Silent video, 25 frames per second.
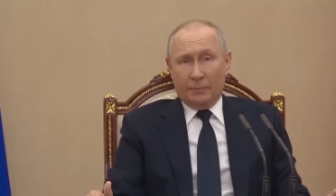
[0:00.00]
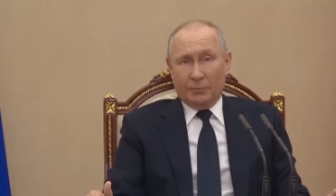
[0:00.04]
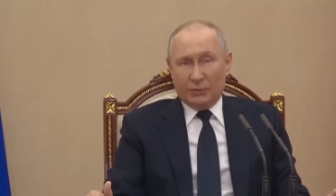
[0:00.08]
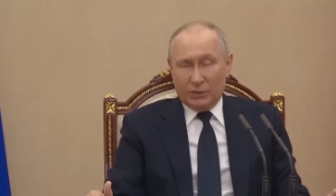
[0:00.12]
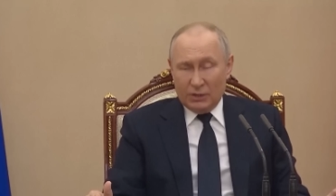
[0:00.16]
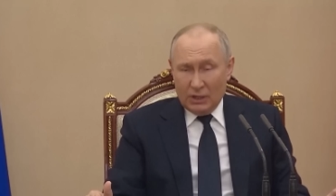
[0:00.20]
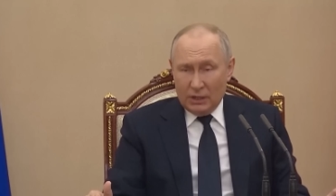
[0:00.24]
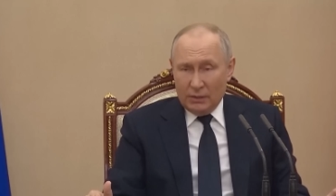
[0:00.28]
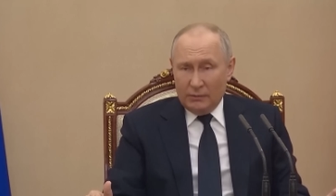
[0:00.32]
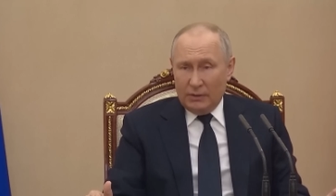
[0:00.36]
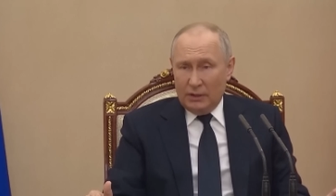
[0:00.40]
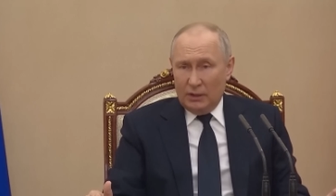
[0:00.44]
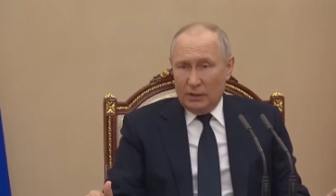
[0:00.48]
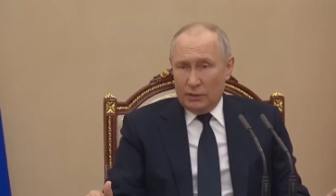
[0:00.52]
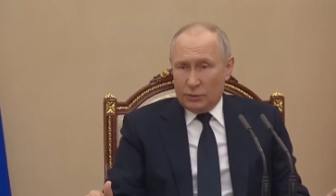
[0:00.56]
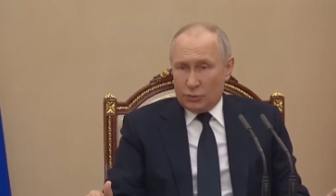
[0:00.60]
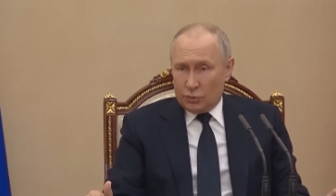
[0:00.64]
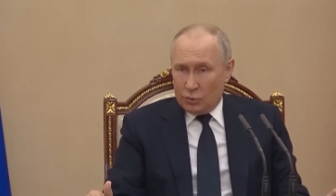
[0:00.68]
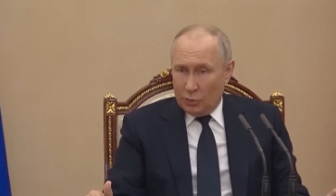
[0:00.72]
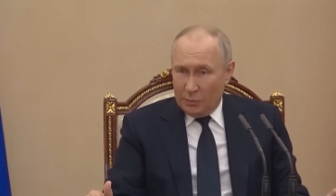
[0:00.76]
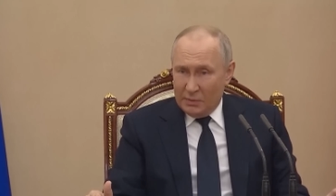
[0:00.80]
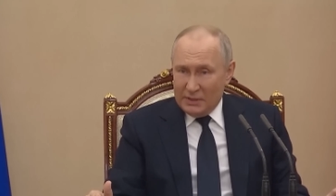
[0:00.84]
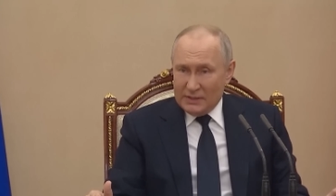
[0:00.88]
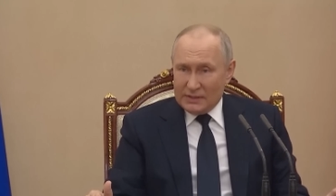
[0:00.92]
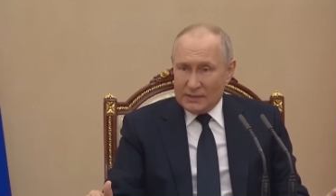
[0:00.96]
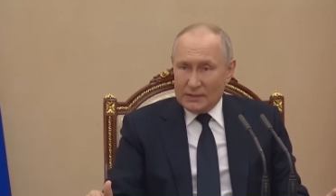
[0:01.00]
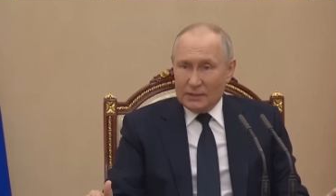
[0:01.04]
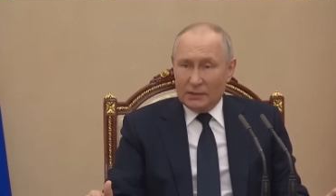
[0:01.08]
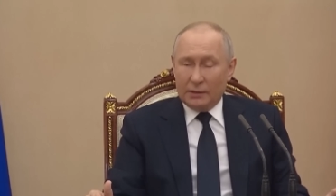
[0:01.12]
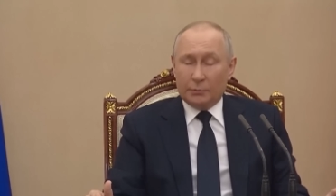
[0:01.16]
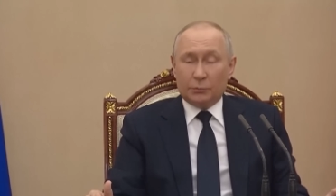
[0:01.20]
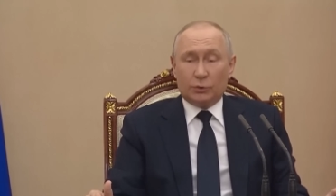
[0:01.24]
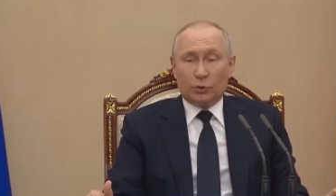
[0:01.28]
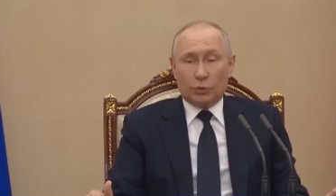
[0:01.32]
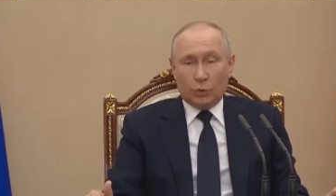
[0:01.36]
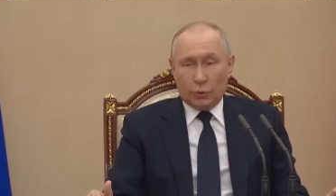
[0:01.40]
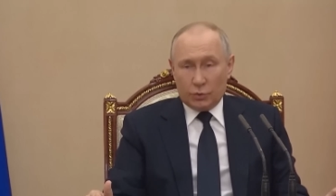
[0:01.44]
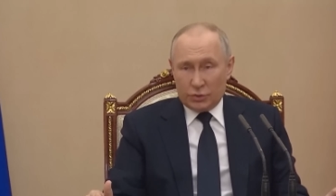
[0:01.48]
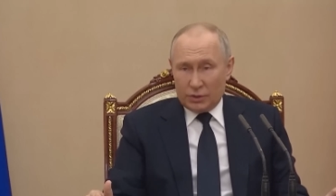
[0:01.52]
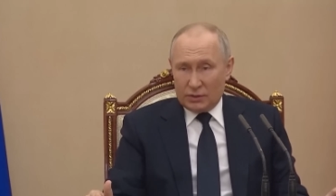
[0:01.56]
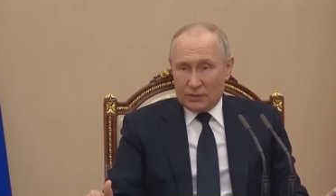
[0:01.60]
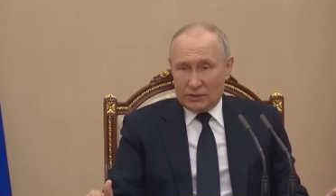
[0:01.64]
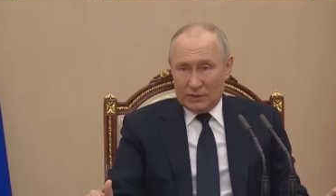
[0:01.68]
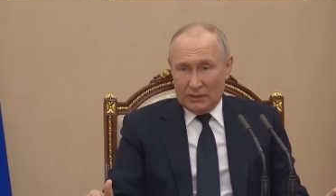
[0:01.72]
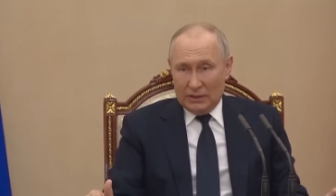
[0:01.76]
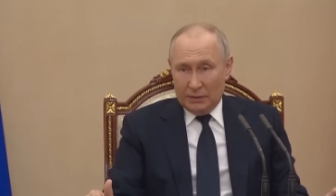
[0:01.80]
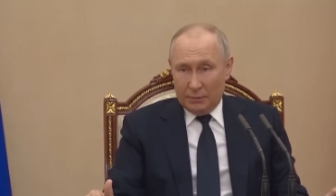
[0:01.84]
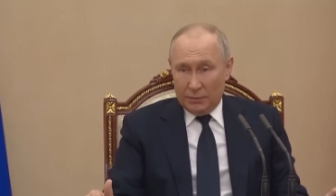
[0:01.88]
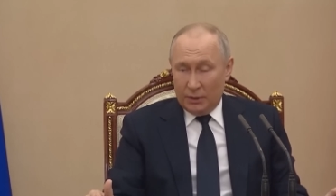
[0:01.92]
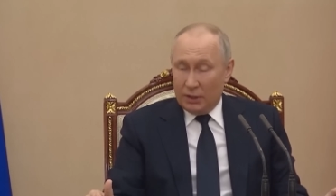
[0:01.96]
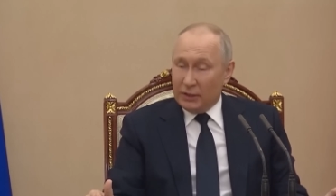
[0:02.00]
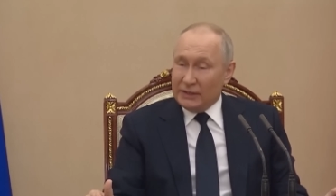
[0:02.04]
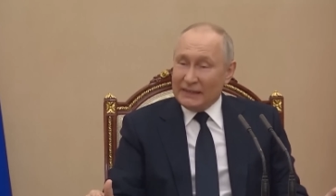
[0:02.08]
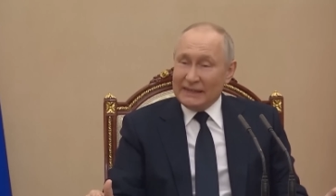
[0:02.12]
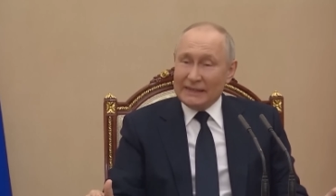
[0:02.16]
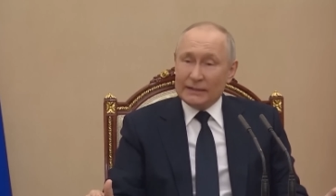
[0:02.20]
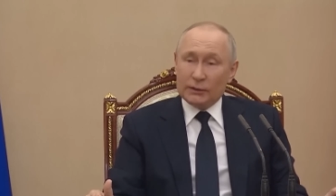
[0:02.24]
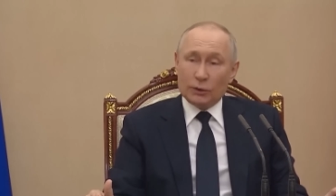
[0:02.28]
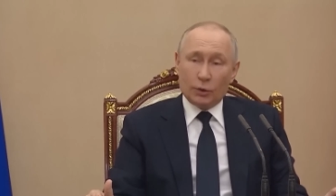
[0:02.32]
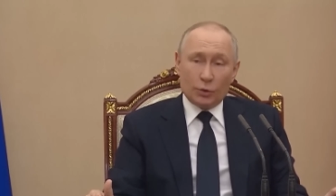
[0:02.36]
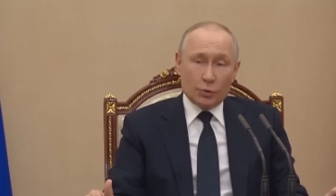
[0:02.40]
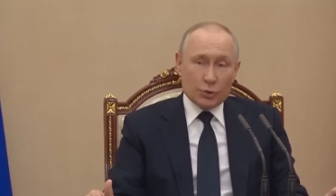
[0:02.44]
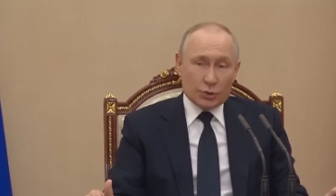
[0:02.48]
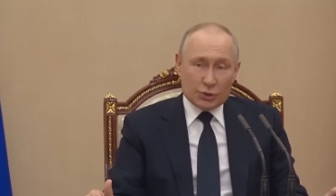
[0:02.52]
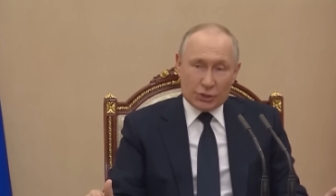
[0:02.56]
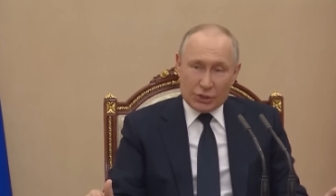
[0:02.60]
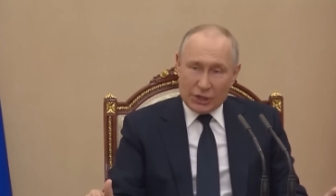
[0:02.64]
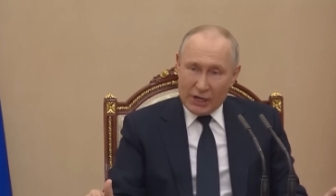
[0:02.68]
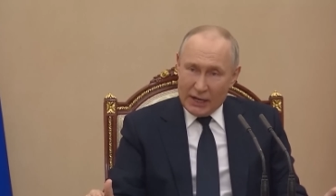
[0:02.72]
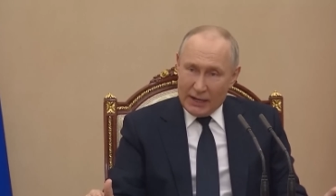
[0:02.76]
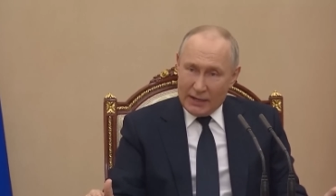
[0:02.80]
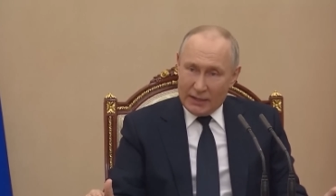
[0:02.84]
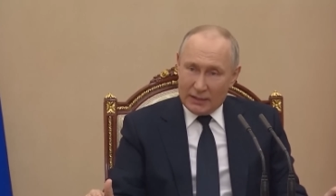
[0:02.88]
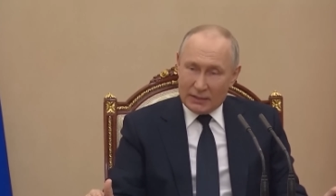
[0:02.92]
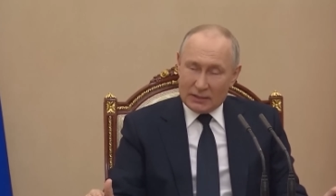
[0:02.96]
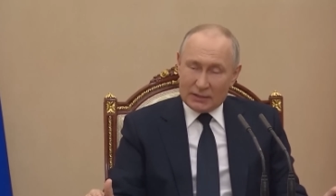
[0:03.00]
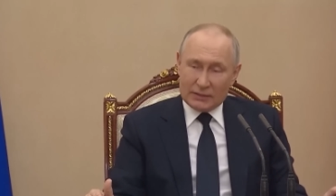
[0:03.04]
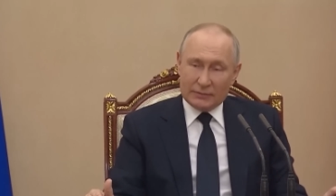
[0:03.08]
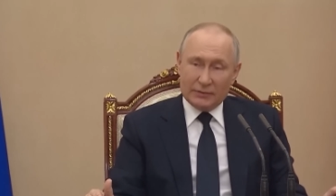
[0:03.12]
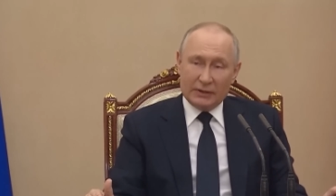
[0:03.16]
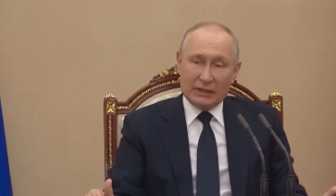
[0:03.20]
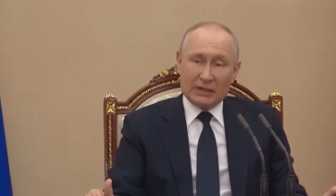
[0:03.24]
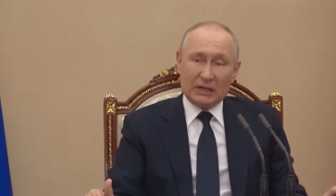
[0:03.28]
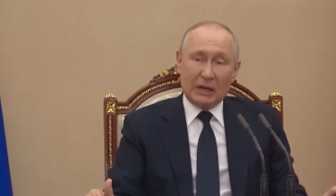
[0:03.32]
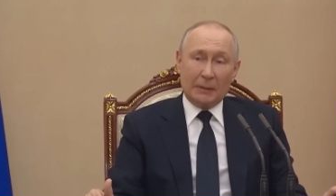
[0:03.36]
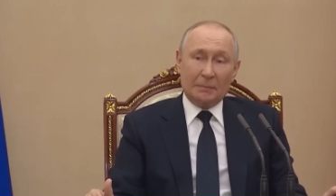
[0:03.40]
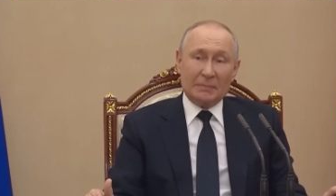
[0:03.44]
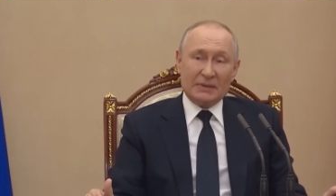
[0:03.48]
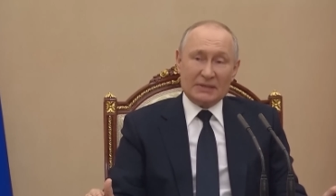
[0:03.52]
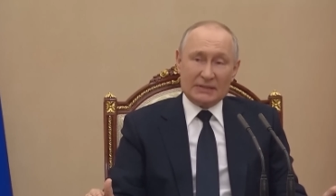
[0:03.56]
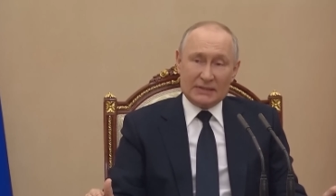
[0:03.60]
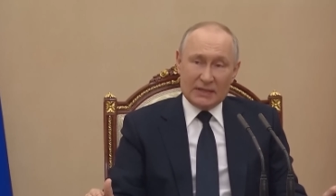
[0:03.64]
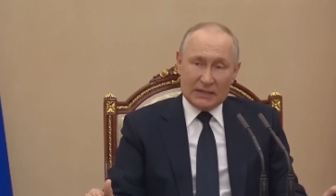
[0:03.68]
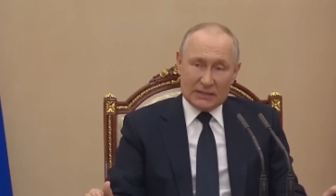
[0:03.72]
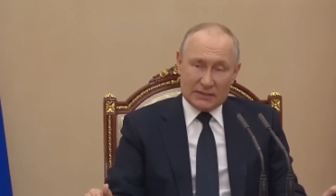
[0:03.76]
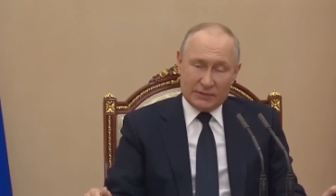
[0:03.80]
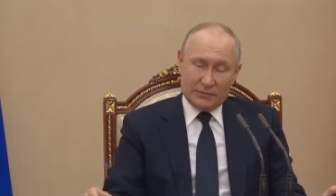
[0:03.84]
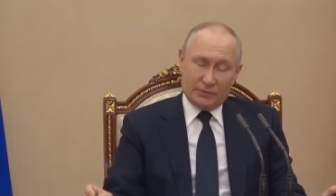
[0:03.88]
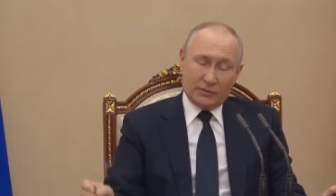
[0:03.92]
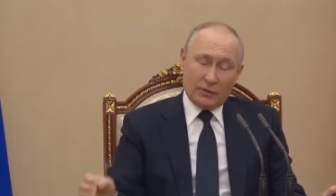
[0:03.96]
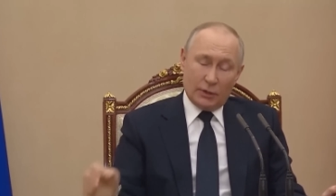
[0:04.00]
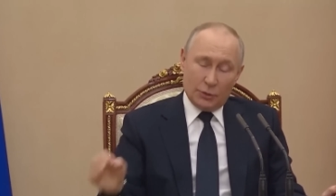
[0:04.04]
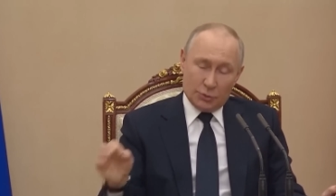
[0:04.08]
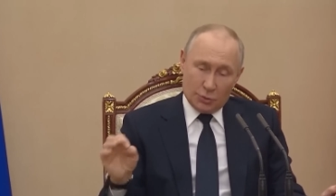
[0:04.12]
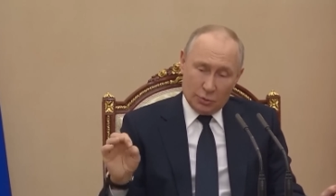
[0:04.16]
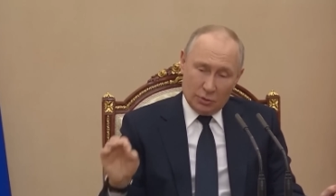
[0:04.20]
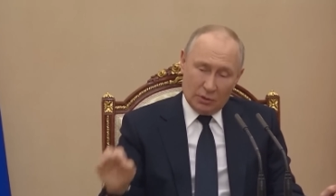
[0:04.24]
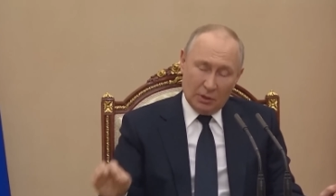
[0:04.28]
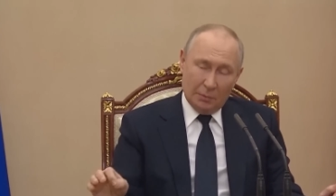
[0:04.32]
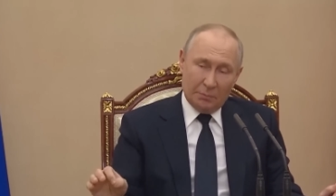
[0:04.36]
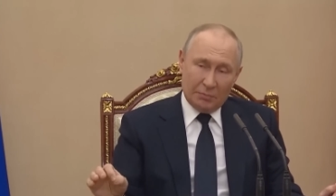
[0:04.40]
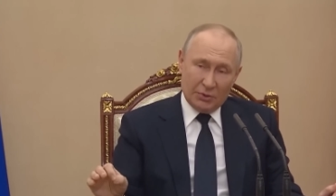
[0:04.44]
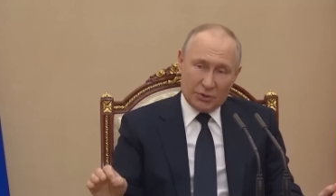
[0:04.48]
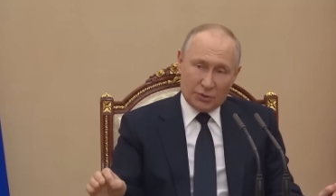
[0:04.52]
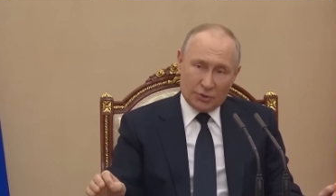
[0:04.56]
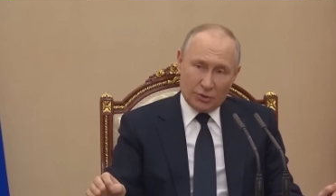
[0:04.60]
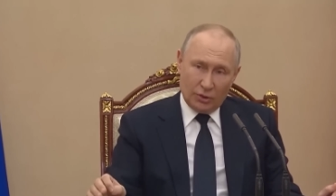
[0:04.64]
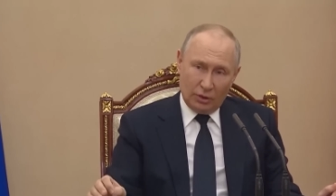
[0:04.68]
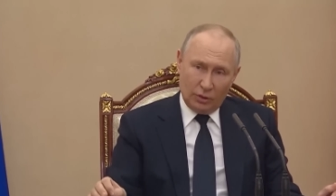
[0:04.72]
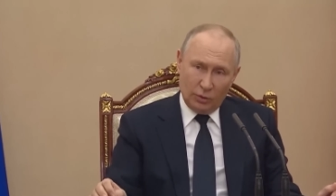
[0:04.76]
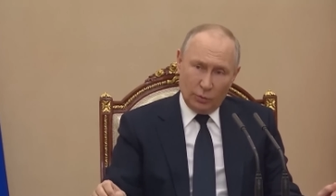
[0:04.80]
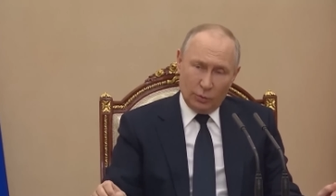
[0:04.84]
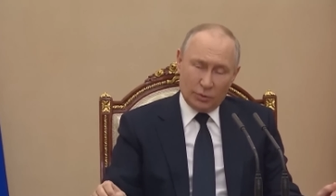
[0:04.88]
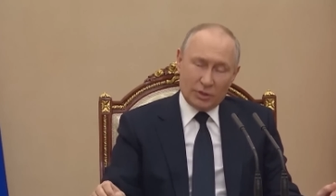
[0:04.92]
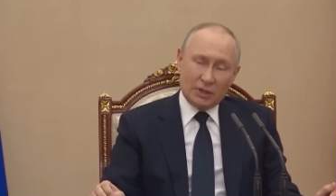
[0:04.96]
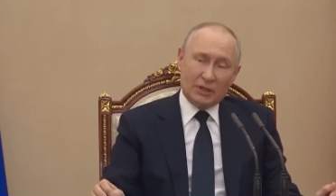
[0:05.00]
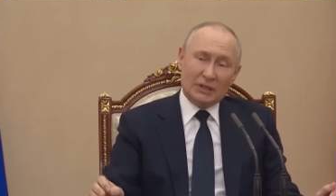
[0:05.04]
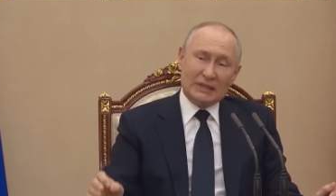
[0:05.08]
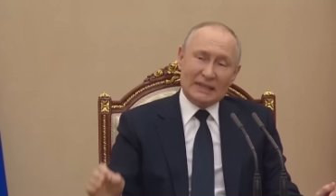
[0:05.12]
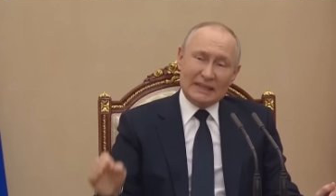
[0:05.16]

Belarusian President Alexander Grigoryevich Lukashenko